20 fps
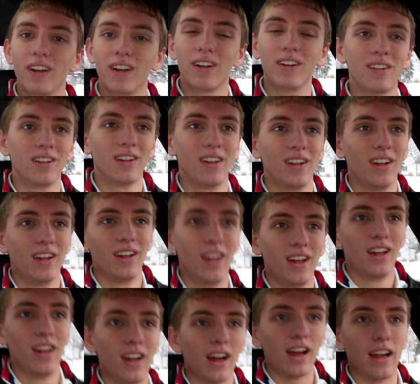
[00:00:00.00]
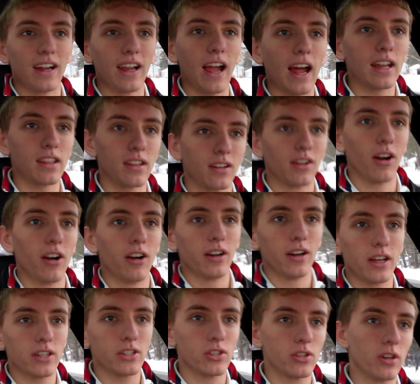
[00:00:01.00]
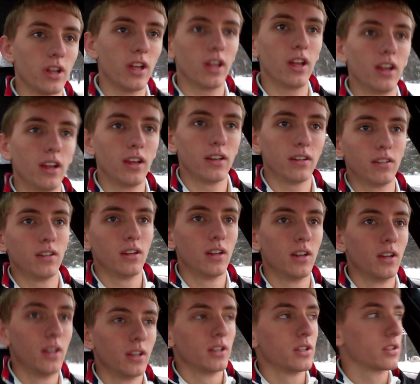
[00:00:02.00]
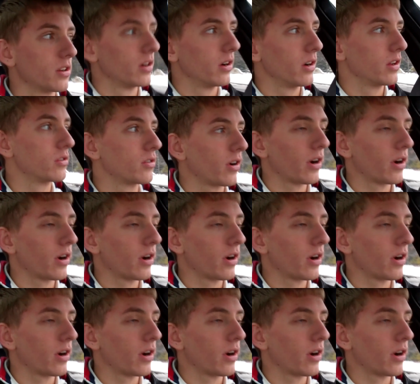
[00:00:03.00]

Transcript: now. I got in the car yesterday and started